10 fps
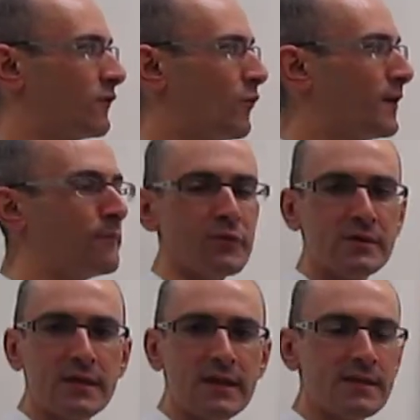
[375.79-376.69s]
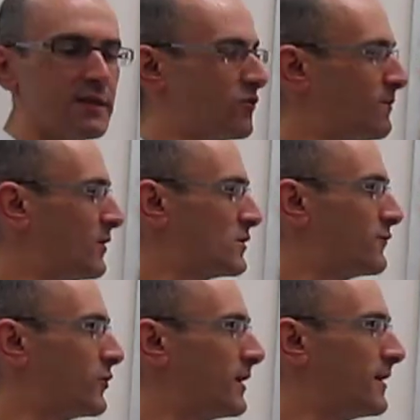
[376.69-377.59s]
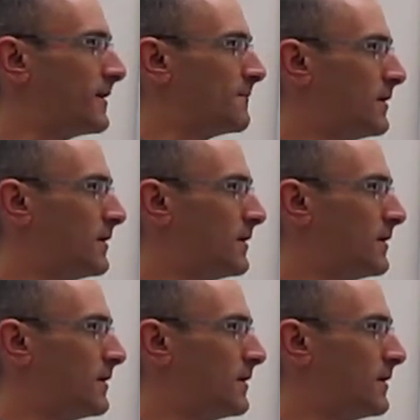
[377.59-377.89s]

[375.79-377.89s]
of 1.610 to the minus 49.